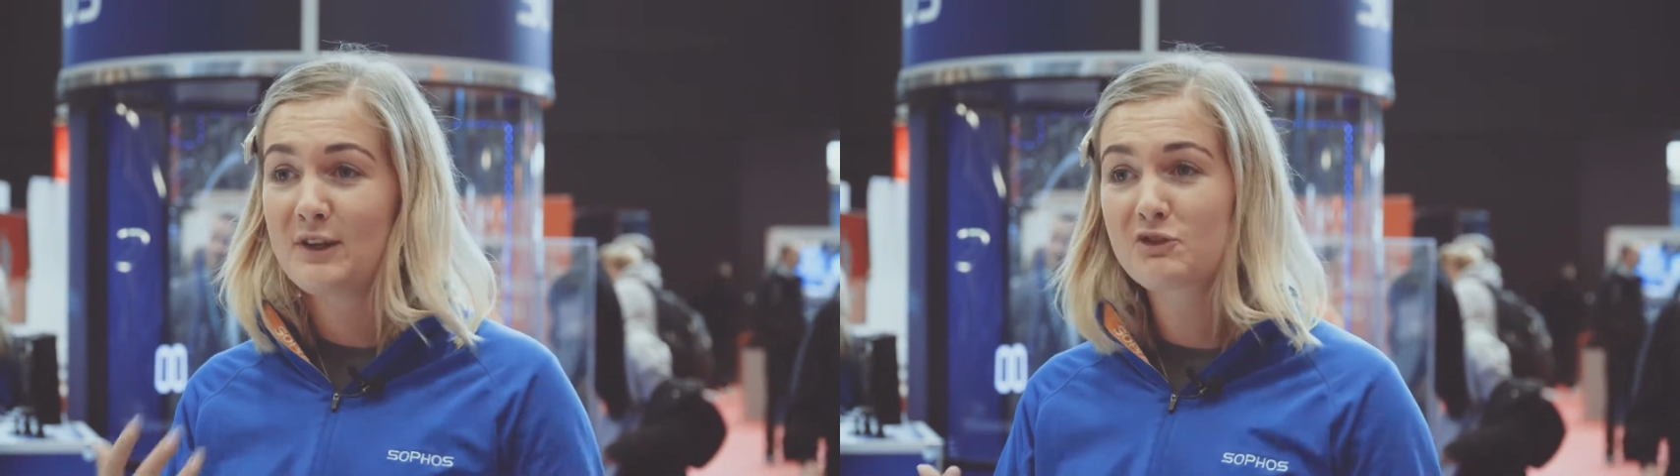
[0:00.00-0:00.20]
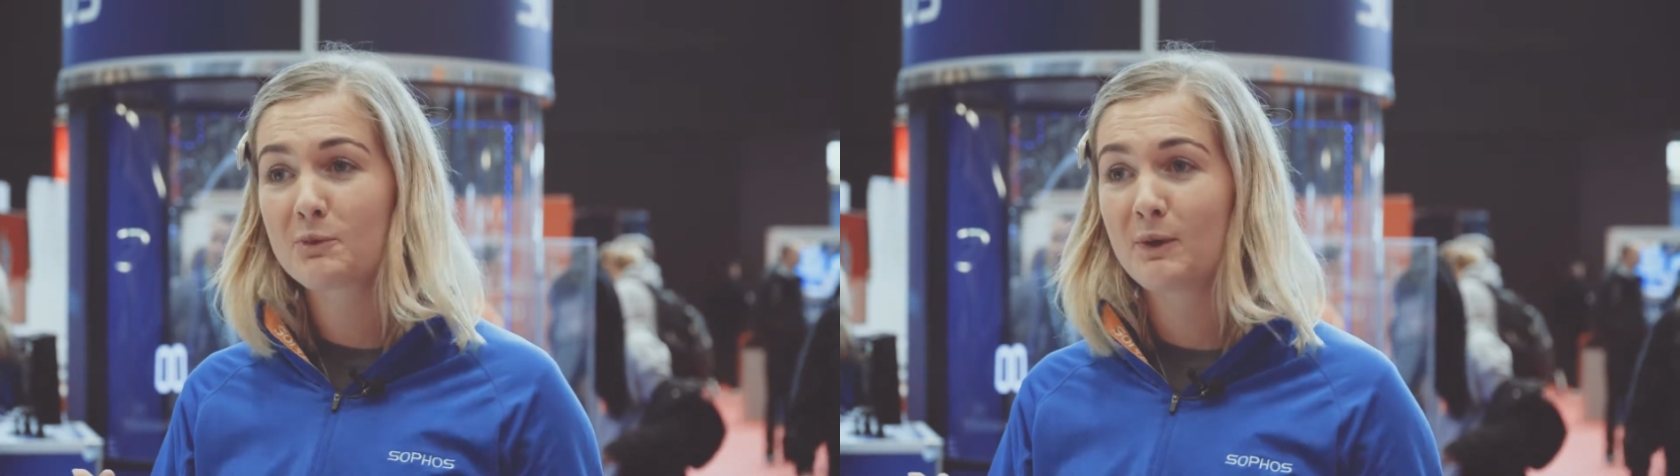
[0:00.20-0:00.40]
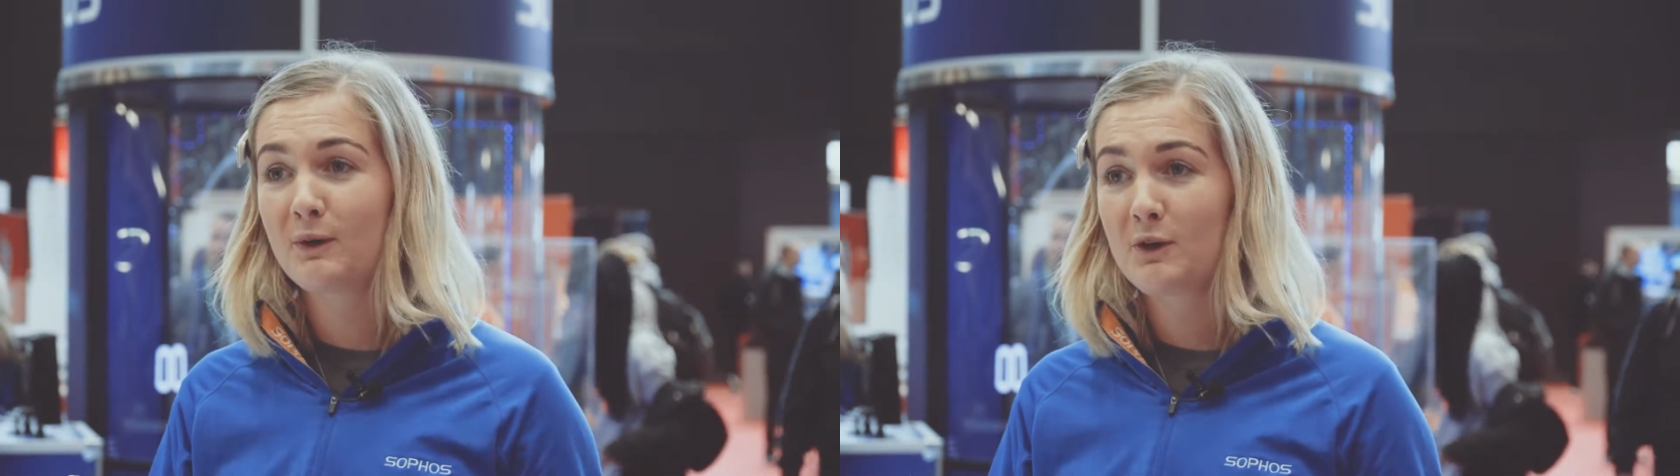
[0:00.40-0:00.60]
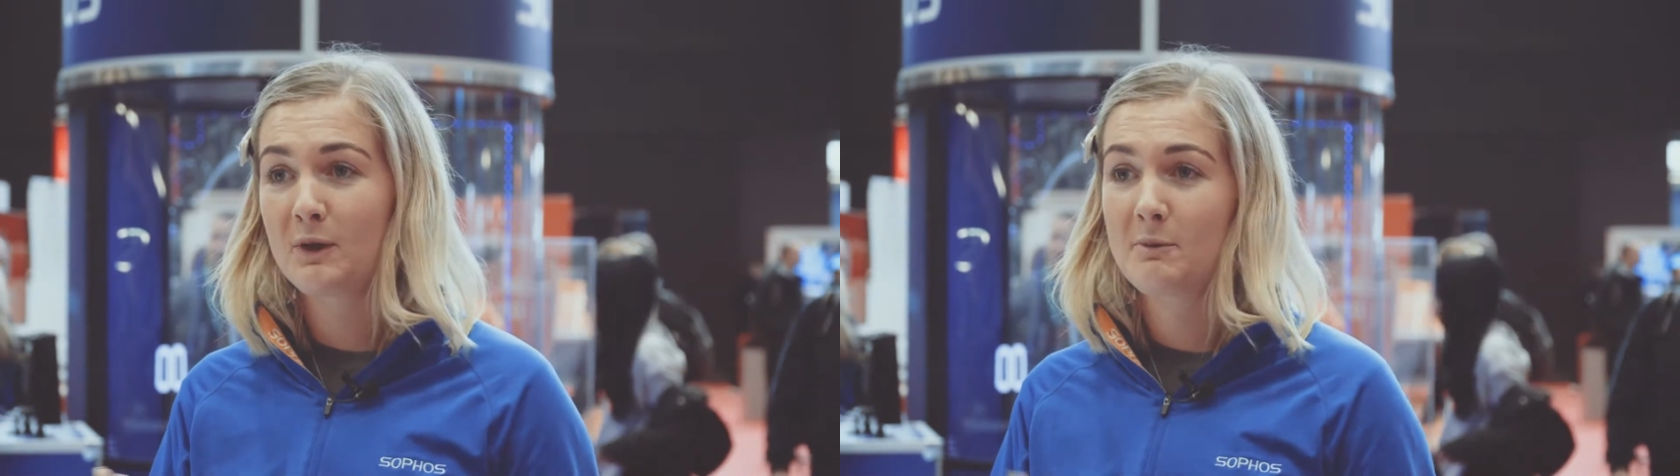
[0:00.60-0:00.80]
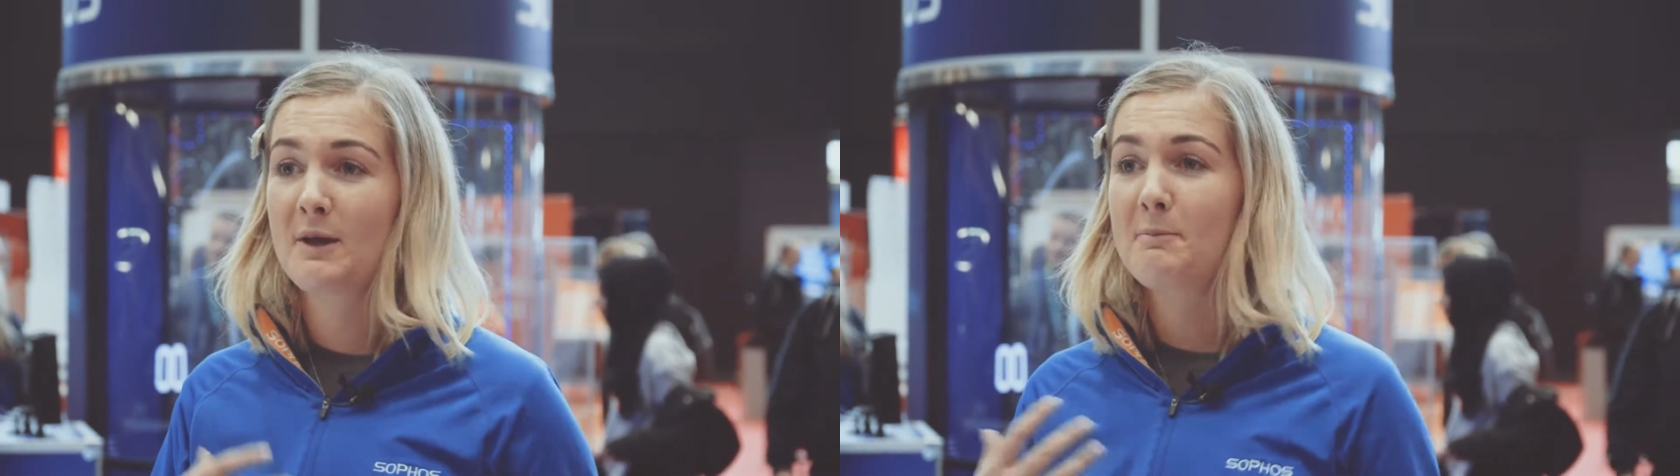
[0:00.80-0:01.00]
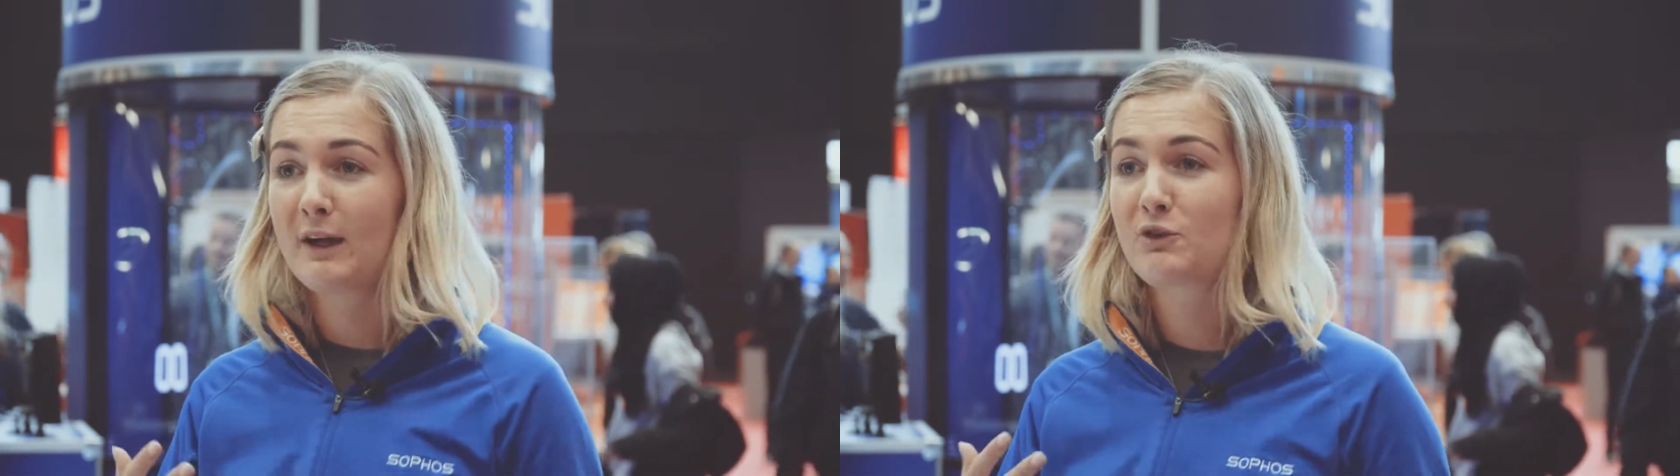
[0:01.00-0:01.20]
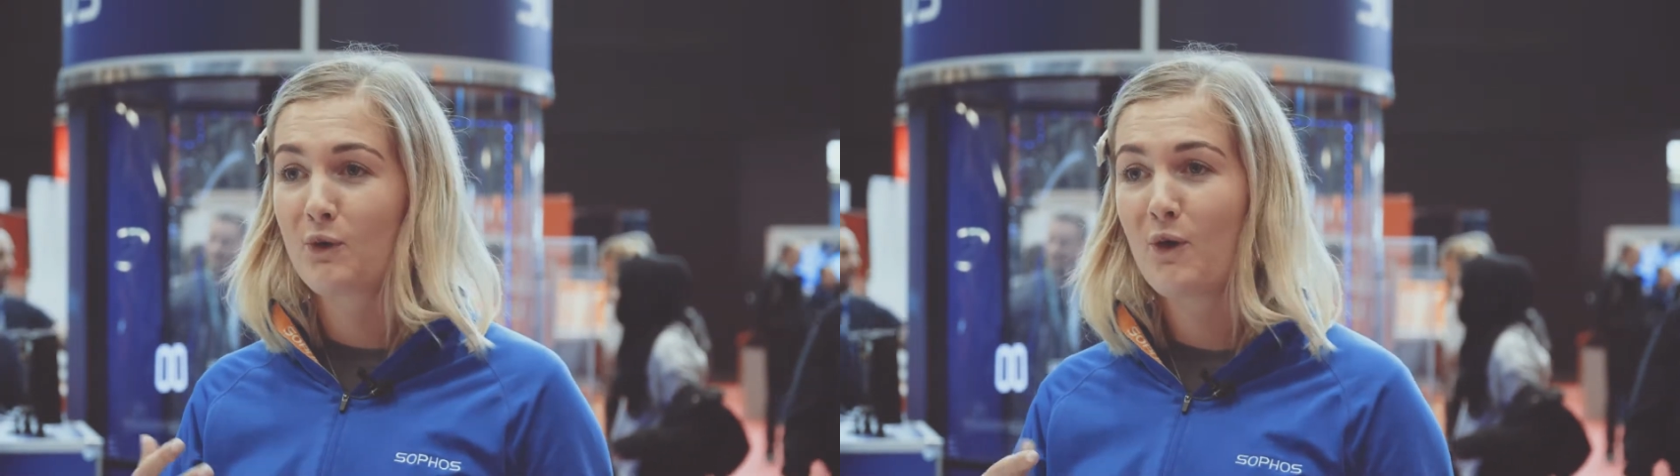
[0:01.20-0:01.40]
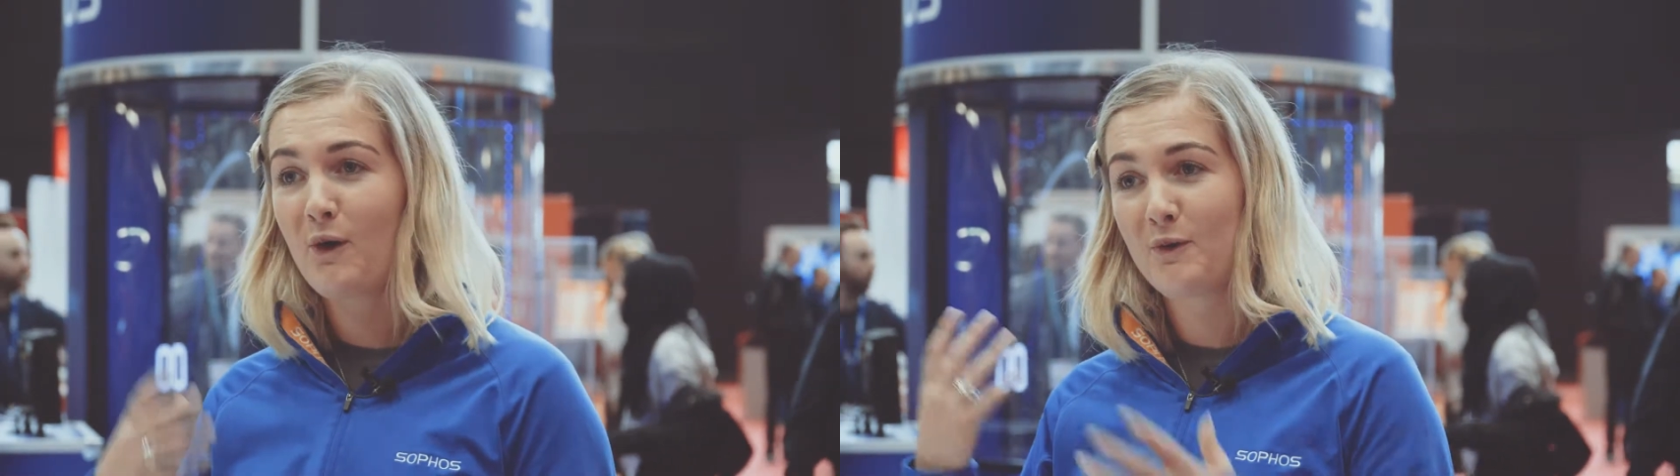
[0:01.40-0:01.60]
visual. You want to be a big
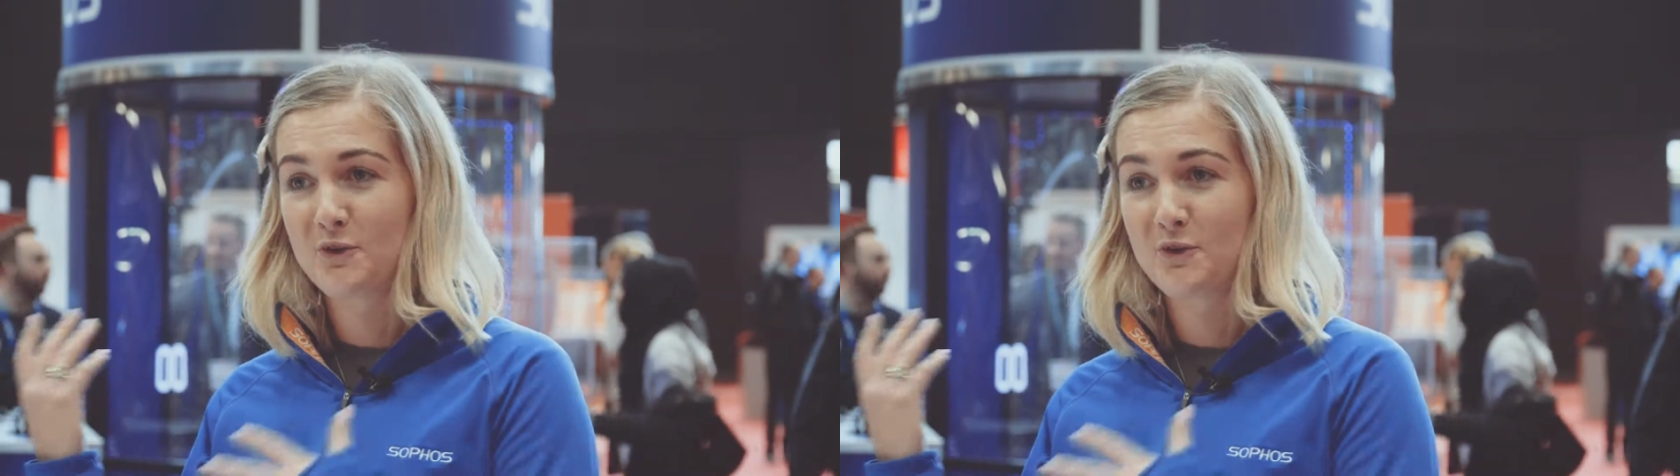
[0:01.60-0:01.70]
draw.